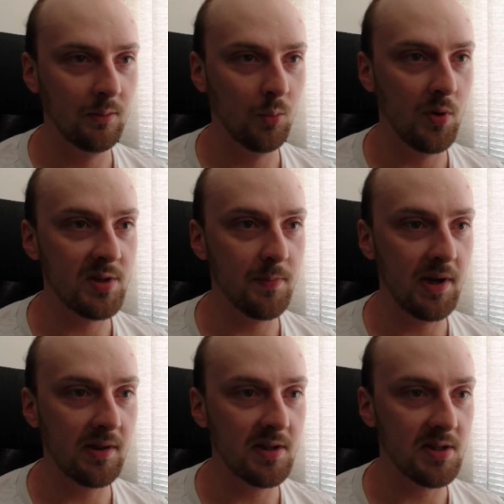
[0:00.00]
Which
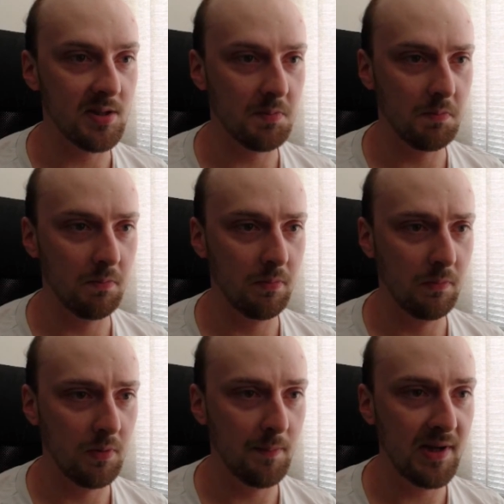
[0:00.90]
makes this
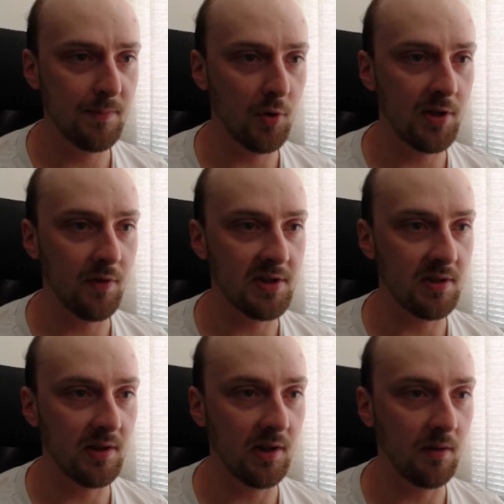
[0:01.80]
a bit more interesting
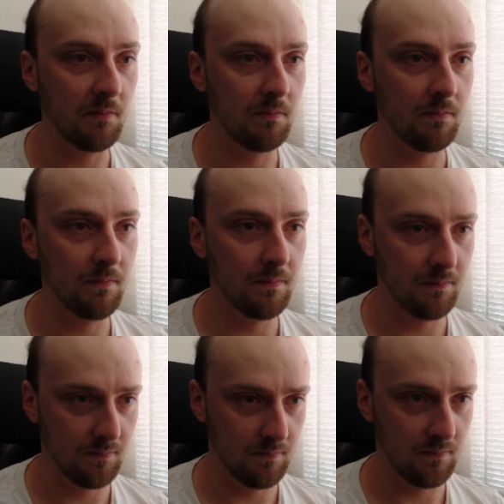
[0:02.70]
than
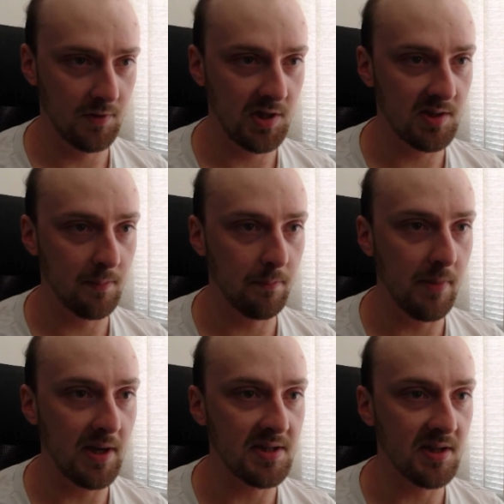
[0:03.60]
just a
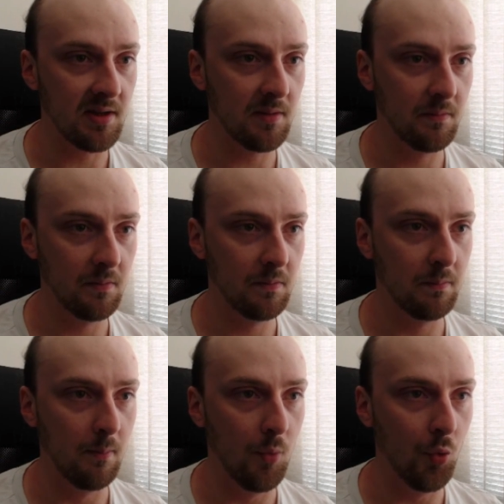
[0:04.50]
basic
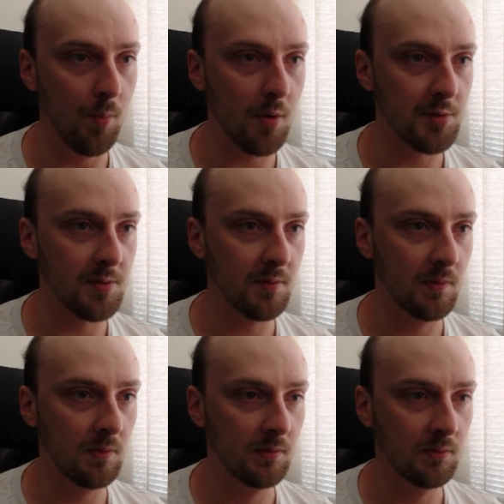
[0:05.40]
boo boss.
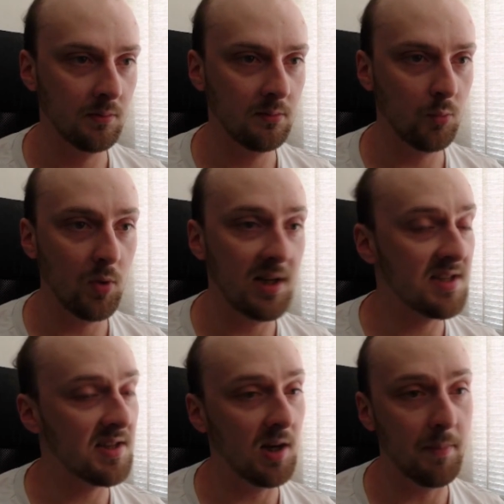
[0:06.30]
Well, it's
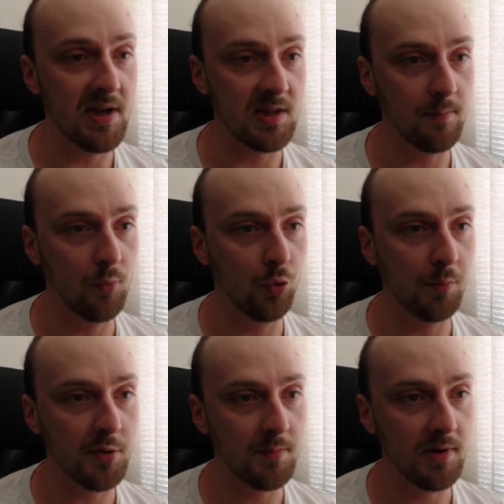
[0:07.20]
still a basic boo
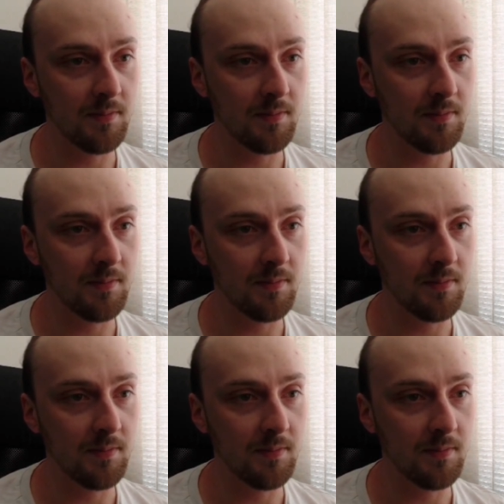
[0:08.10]
boss, but...